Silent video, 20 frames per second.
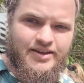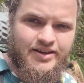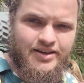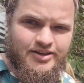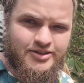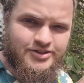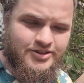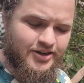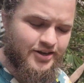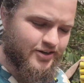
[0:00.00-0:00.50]
I
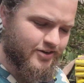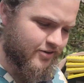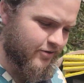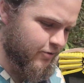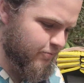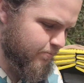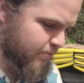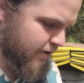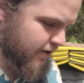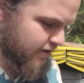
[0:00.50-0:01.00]
tried a new
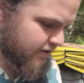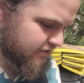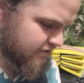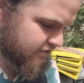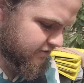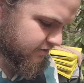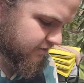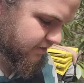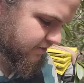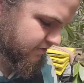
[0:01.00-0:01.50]

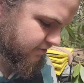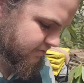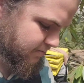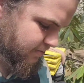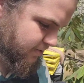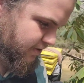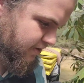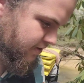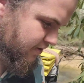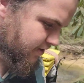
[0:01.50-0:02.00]
pasta
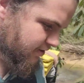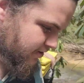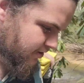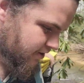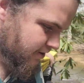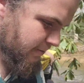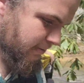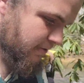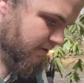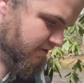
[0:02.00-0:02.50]
recipe that
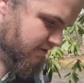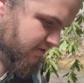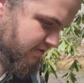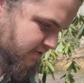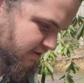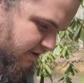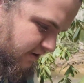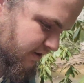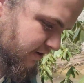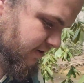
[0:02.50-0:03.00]
Nemo
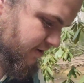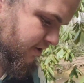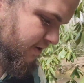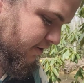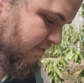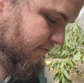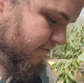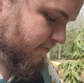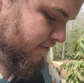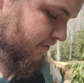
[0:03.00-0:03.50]
decided to
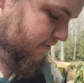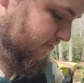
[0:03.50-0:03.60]
get for